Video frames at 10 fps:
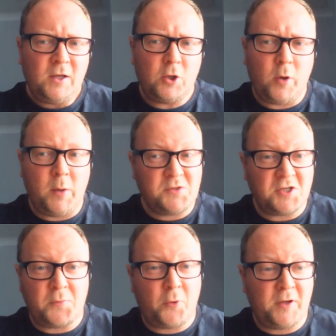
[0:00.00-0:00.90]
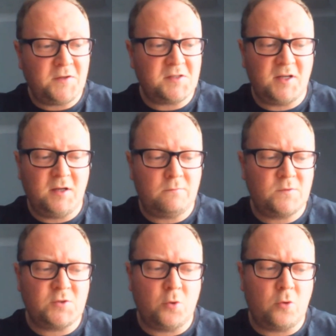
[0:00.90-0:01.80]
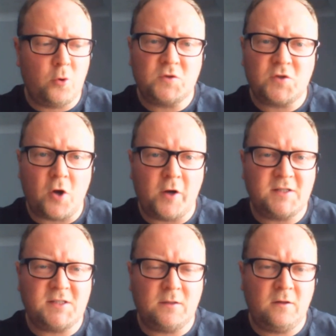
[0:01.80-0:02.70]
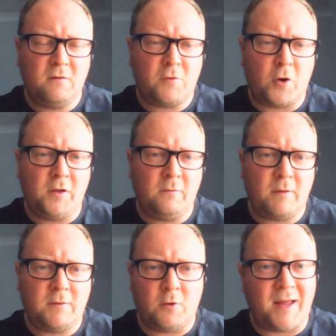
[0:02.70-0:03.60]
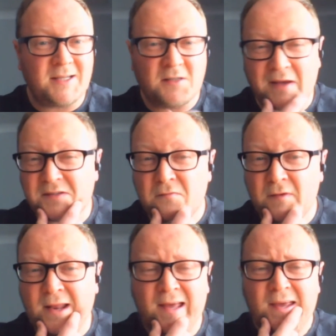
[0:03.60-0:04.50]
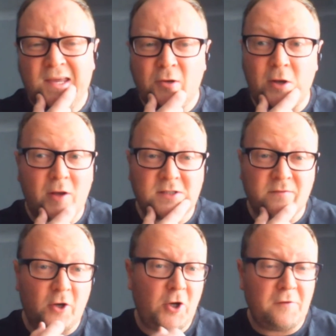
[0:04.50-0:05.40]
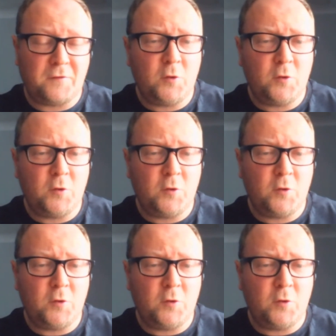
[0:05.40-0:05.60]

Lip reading: It was disappointing to see so-called targets that have gone to, likes of Aston Villa. I know Aston Villa got a